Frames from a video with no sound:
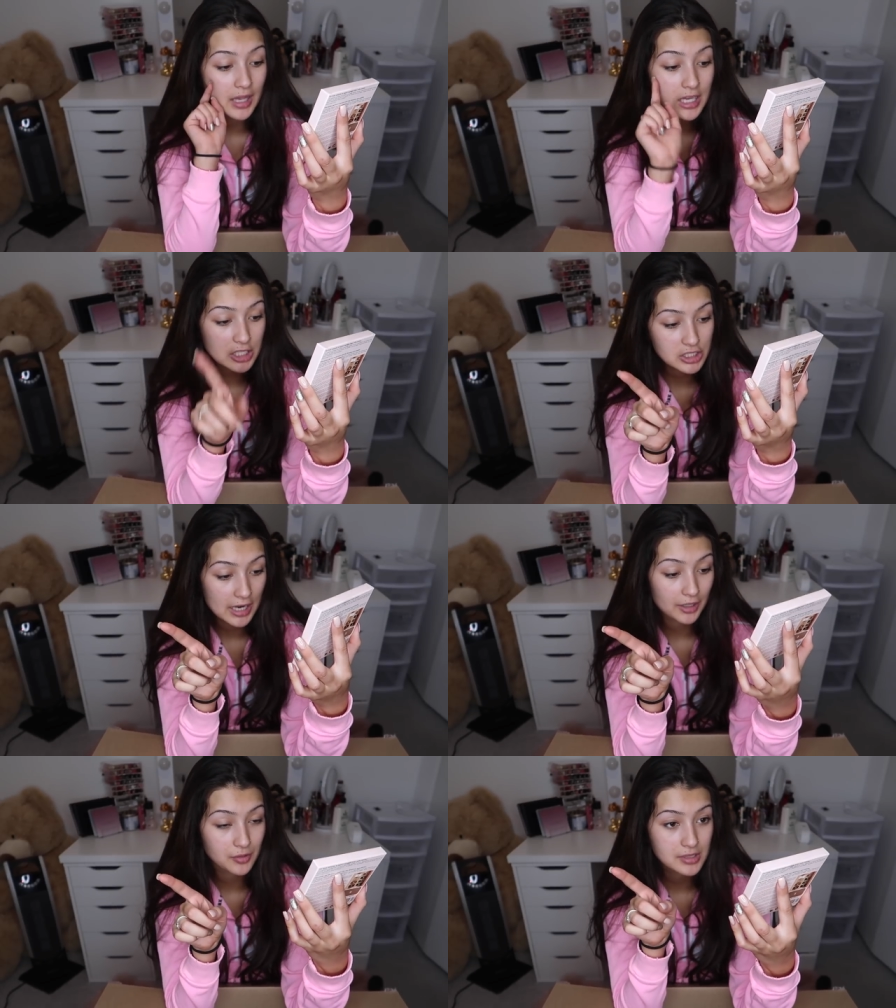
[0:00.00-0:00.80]
Eight
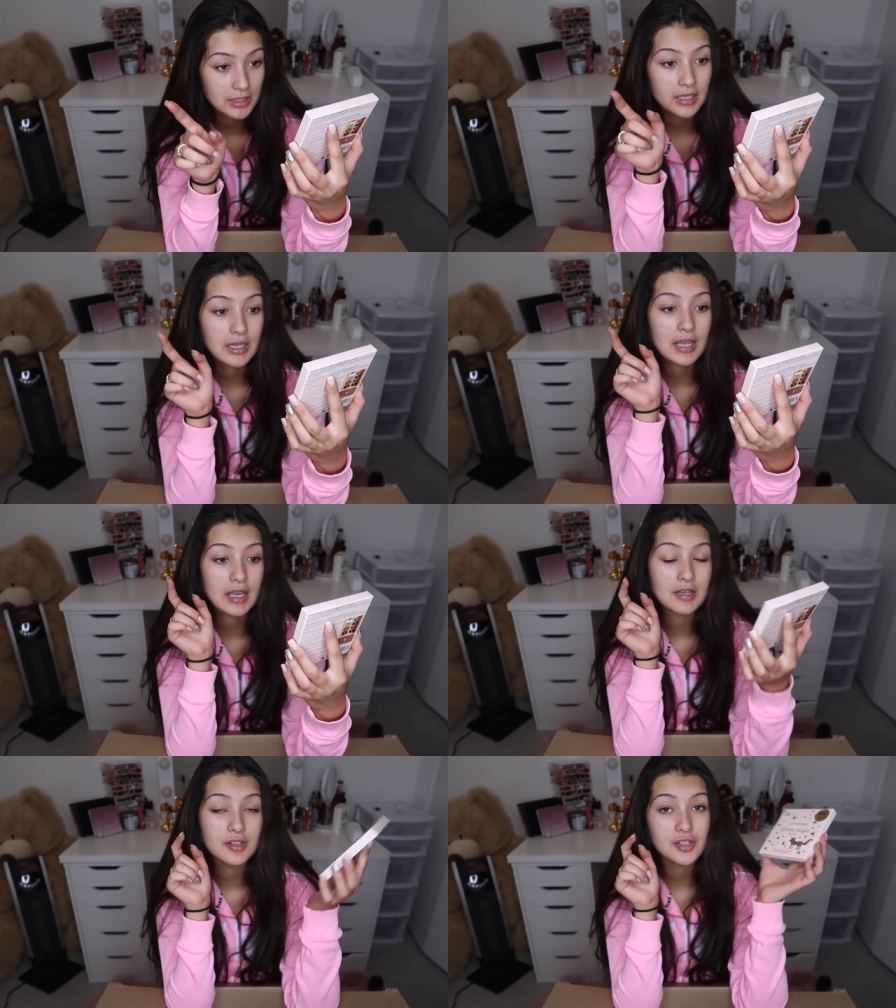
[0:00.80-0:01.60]
shadows in it,
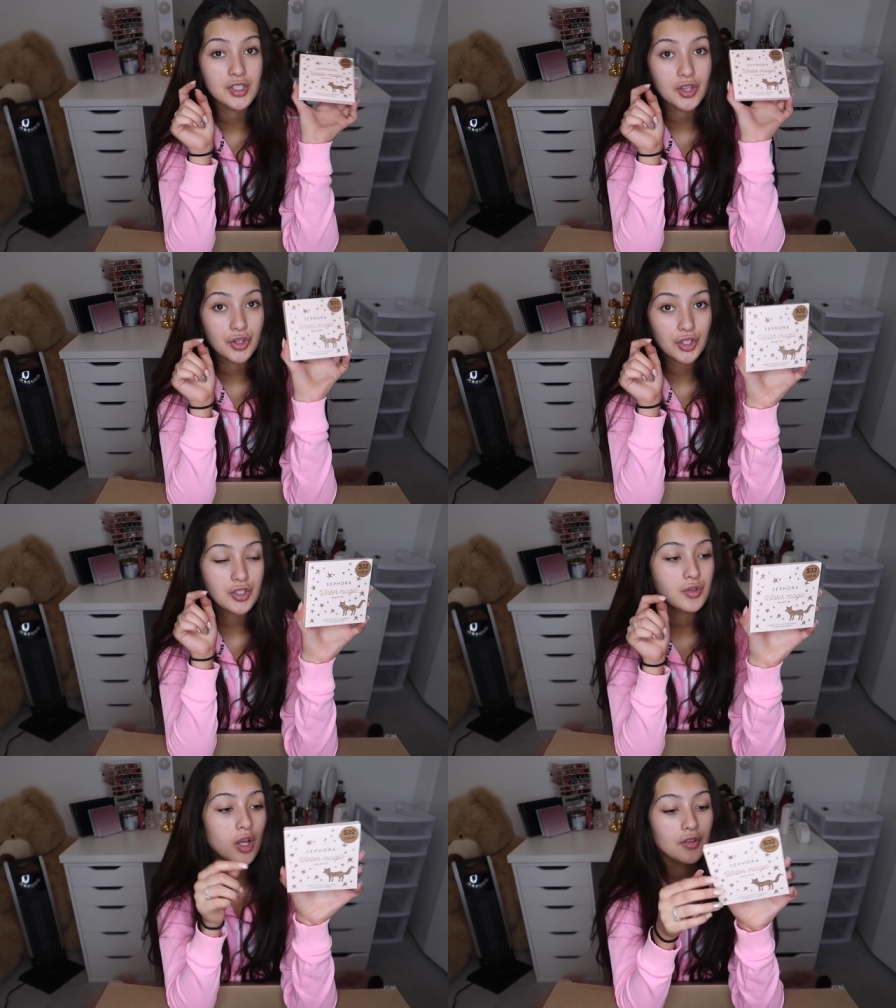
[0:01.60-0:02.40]
and this is a
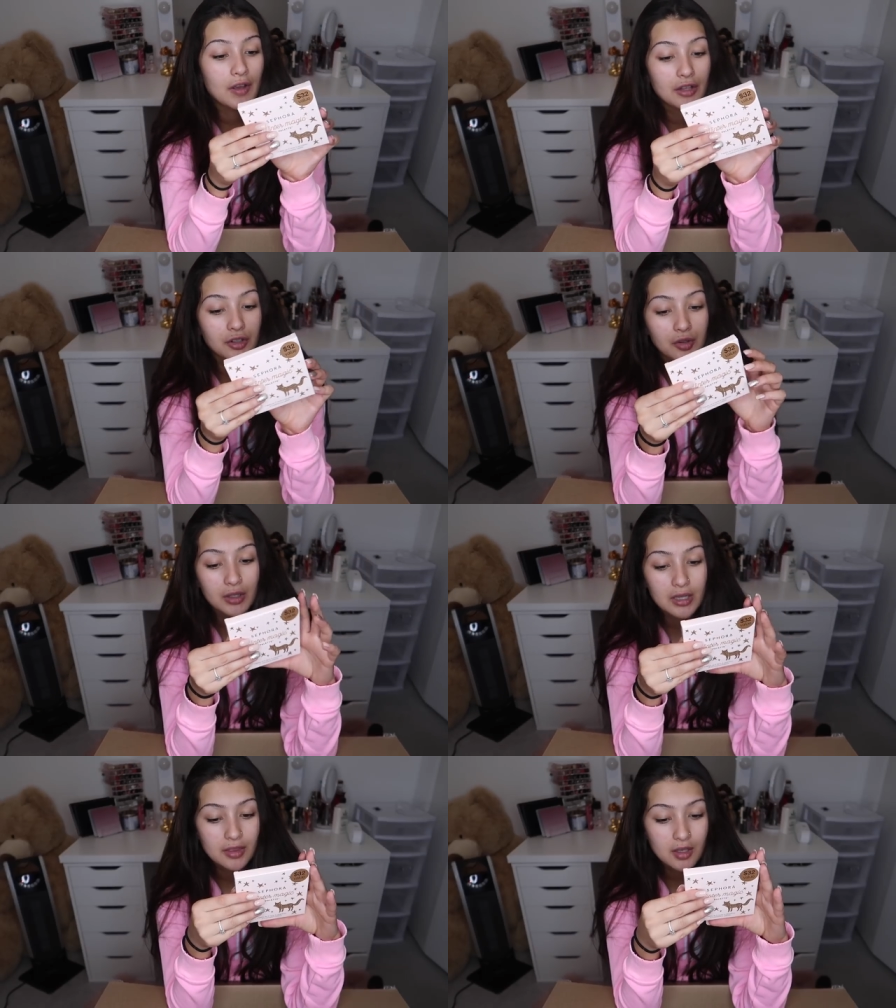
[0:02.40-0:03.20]
$32 value,
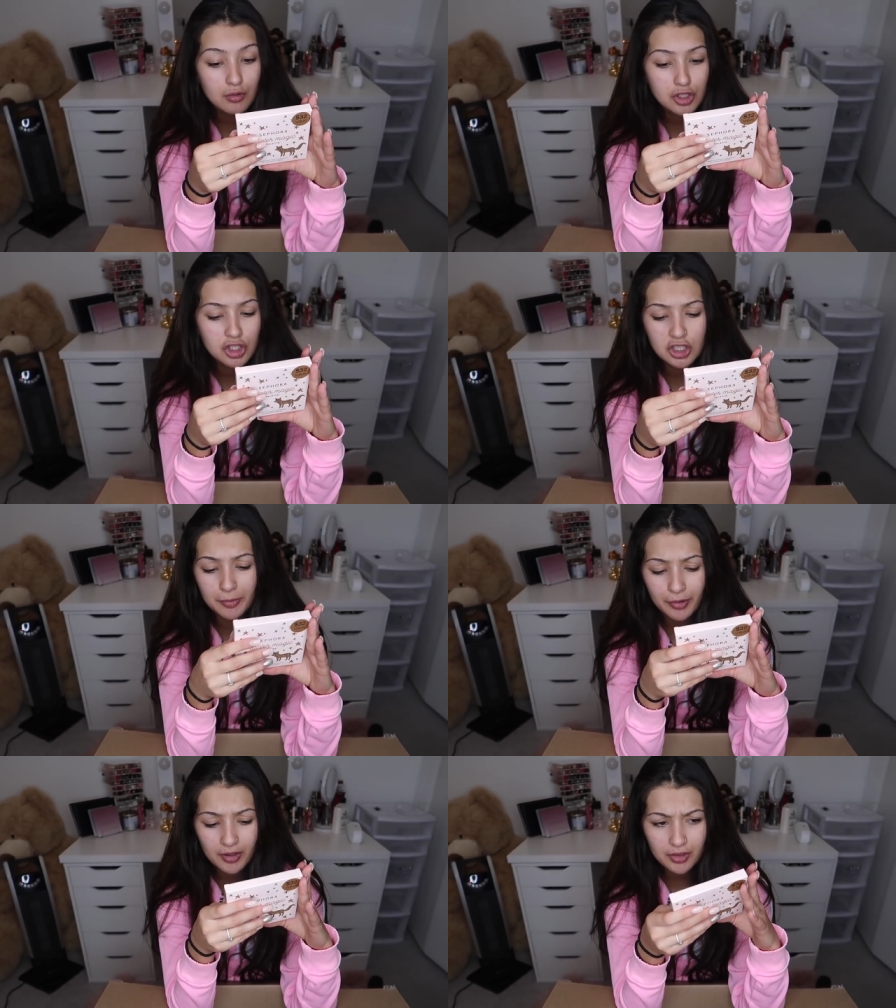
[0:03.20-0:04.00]
and I think it was
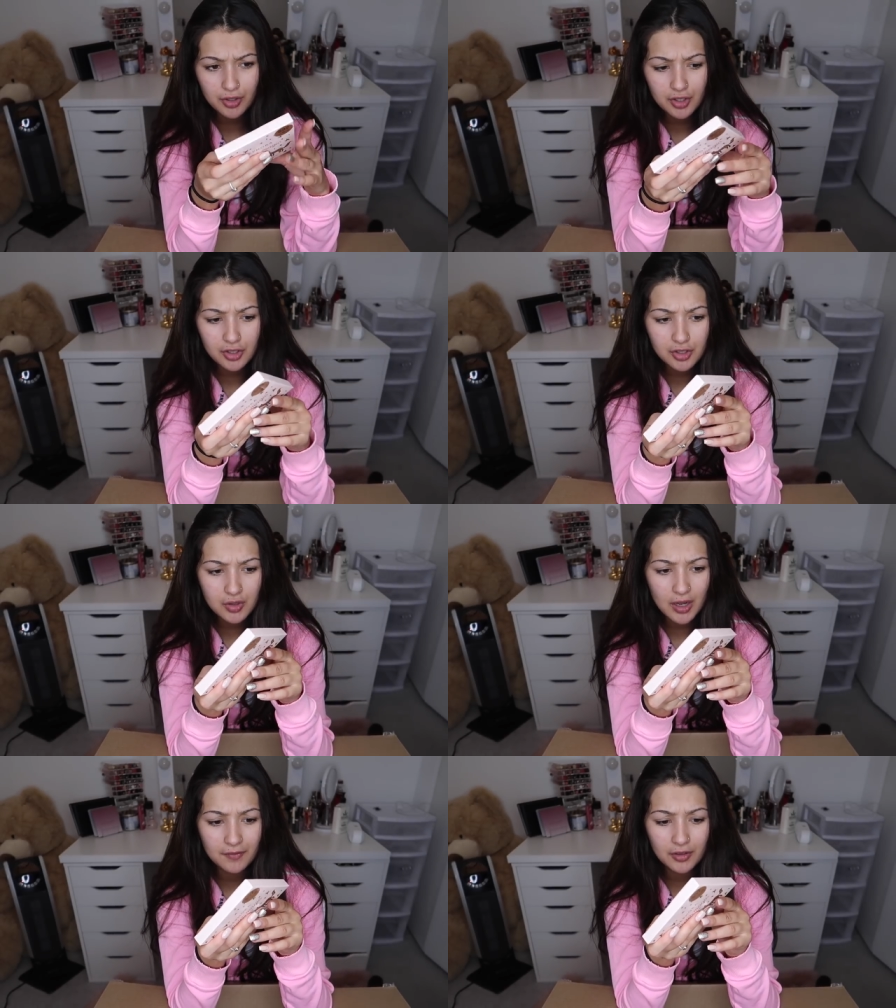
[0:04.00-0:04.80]
cheaper than 32.
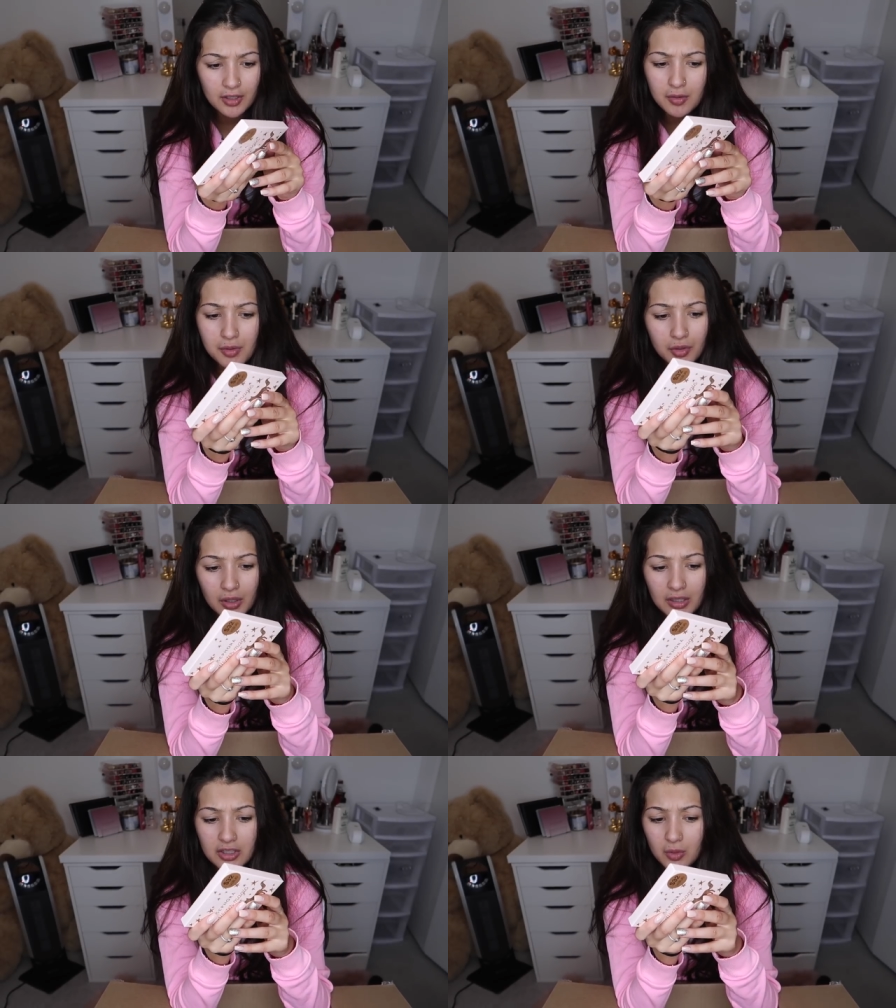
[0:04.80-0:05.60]
I feel like it was only
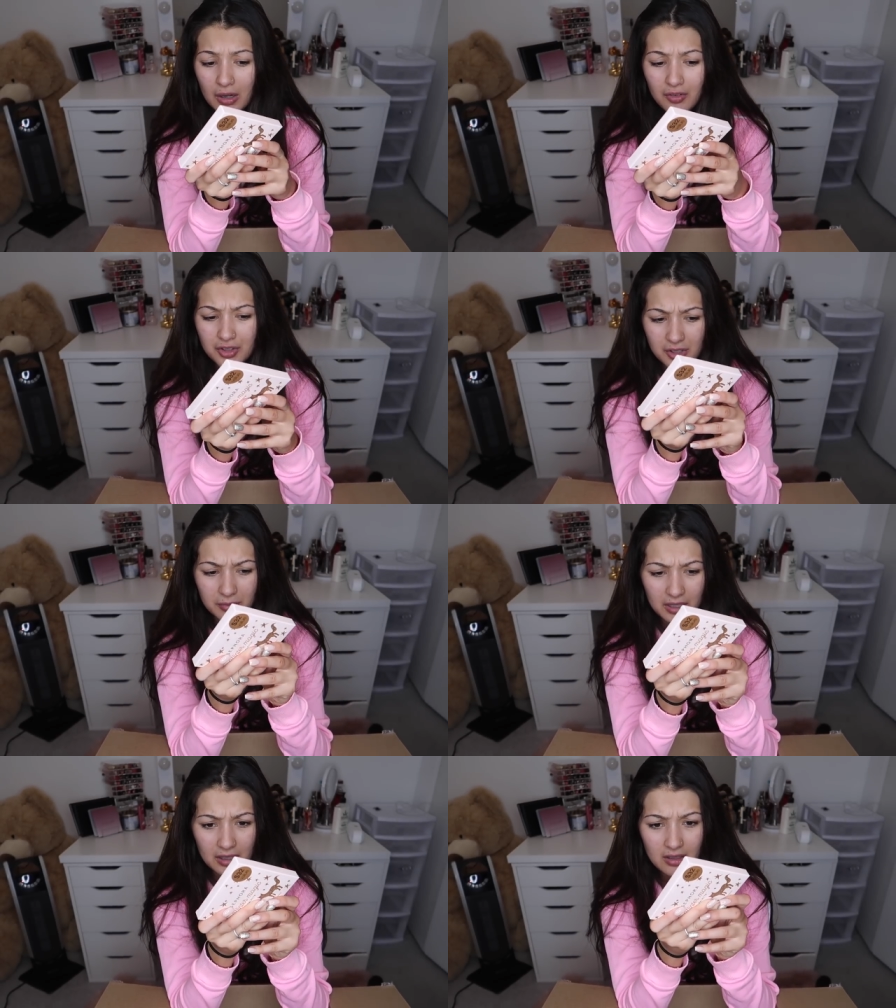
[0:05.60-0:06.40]
like 12 or
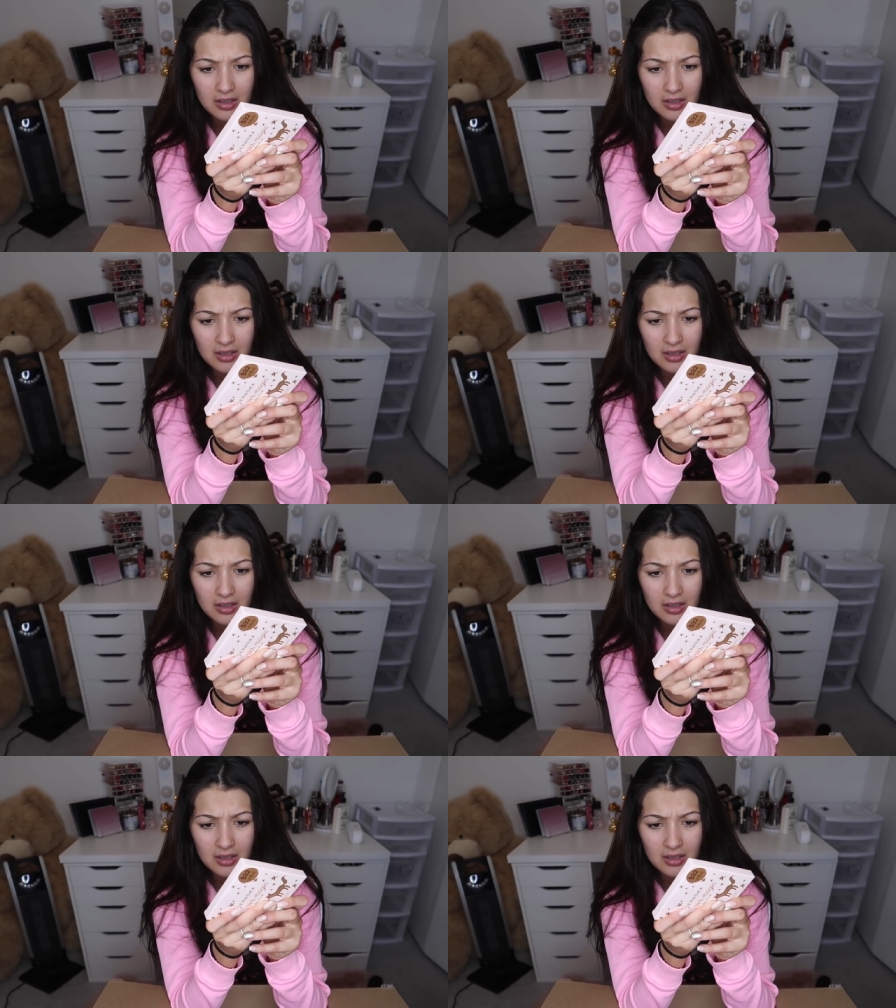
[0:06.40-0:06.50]
something.